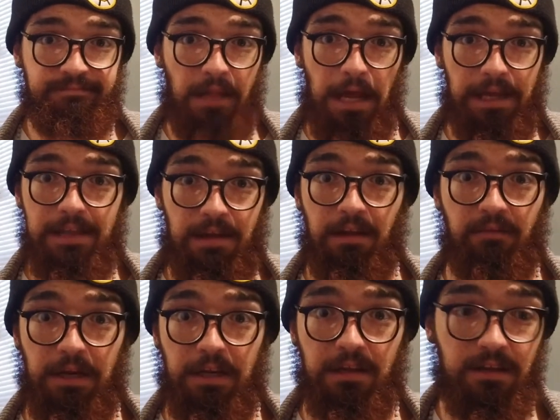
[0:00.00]
I can't think
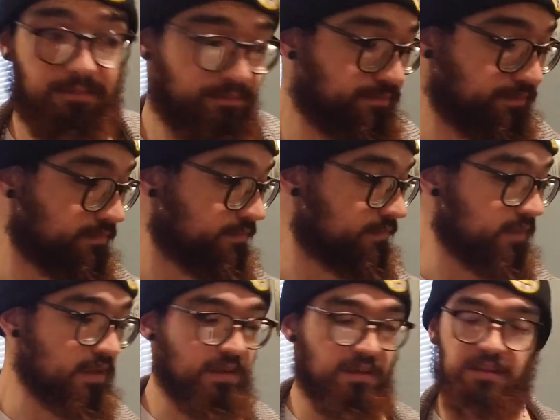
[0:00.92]
of anything.
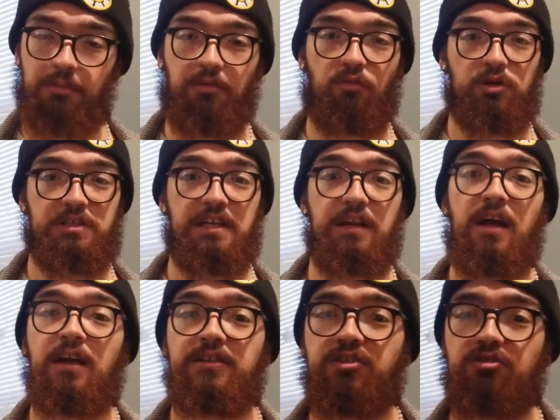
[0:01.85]
Number 14,
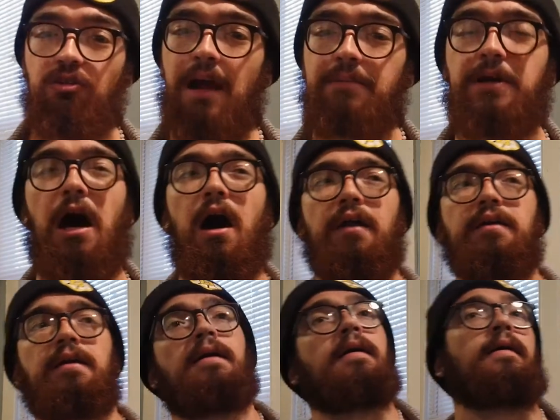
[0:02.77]
describe
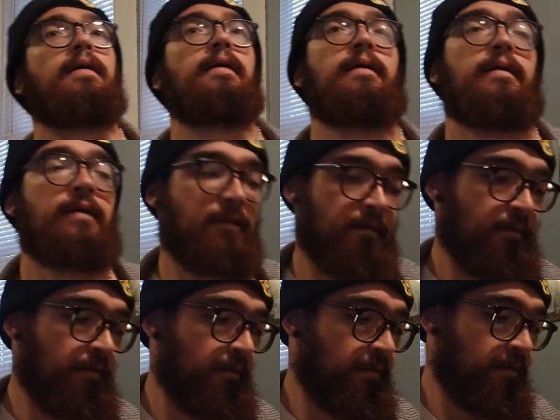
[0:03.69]
God.
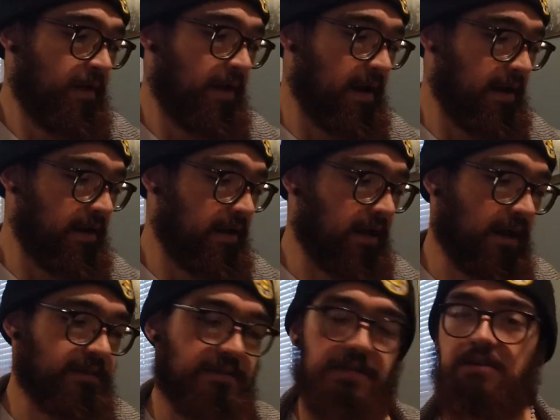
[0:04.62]

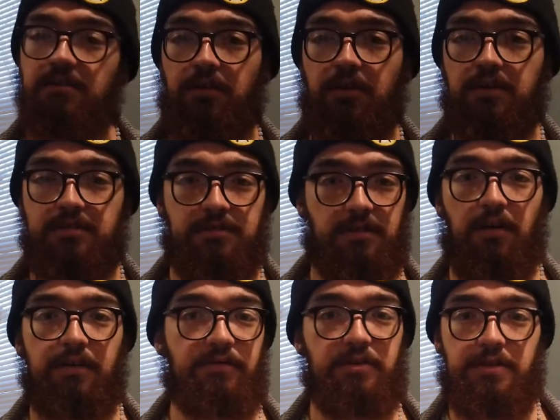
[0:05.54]
God is the universe,
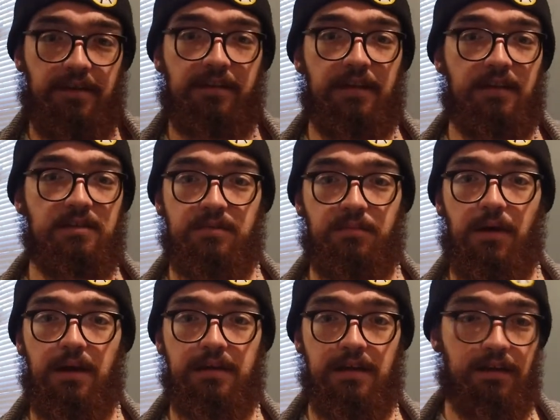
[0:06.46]
everything that is
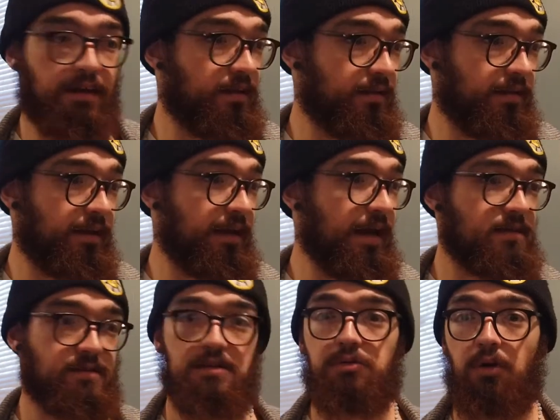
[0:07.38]
embodying it, I
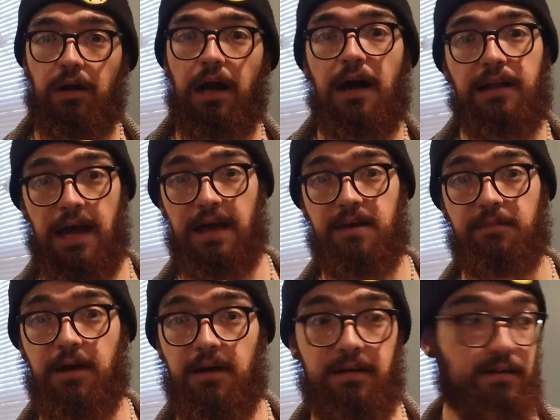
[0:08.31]
guess. You are God, I
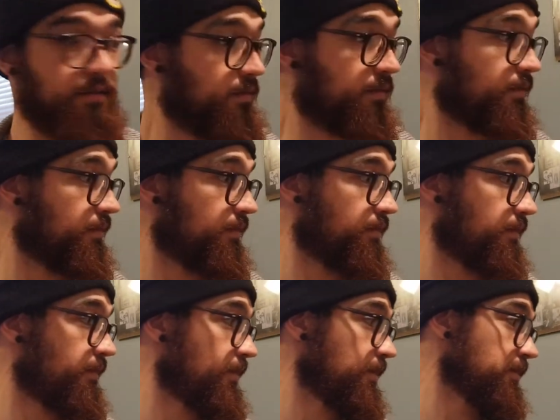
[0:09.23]
am God.
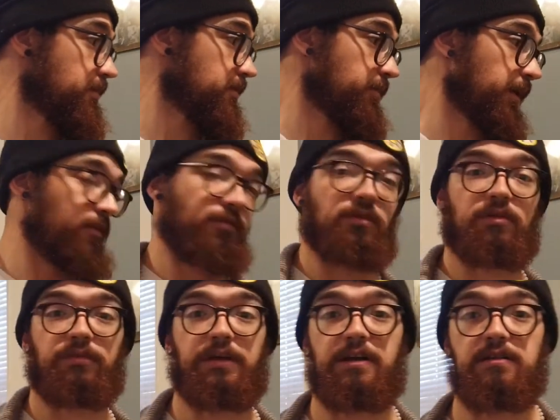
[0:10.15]
This
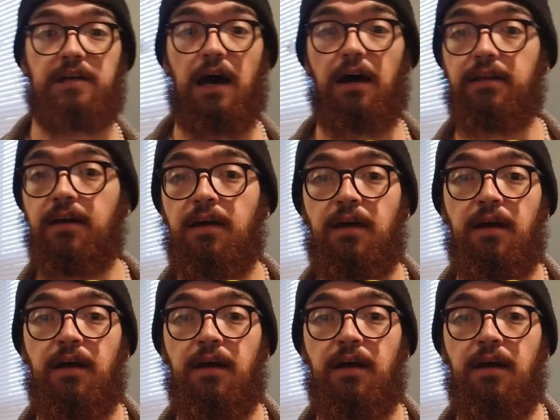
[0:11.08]
microphone over here is God.